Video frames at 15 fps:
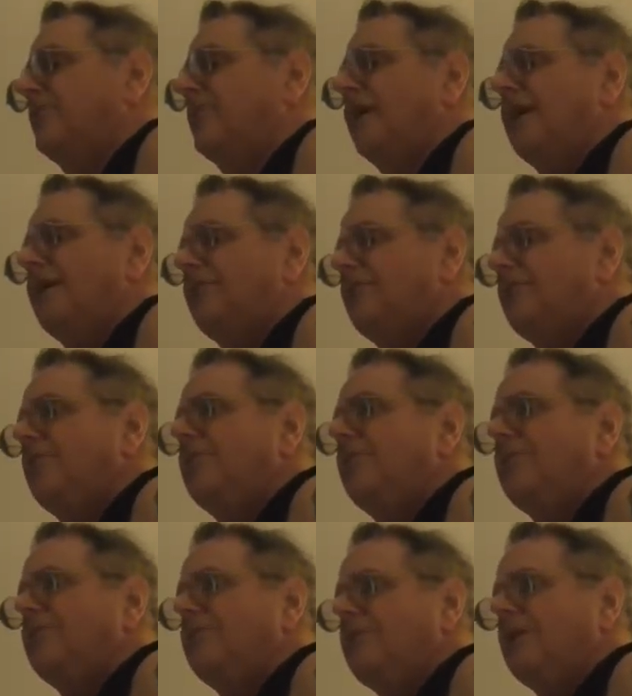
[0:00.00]
look tonight
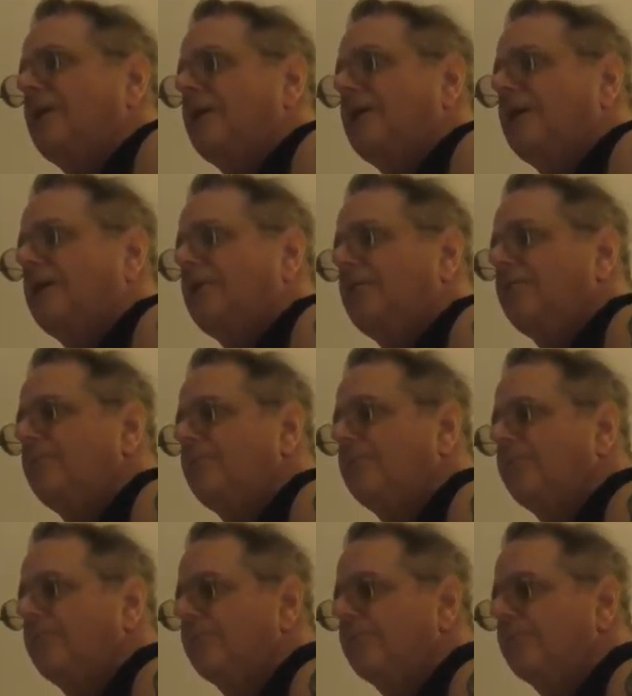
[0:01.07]
too. Well,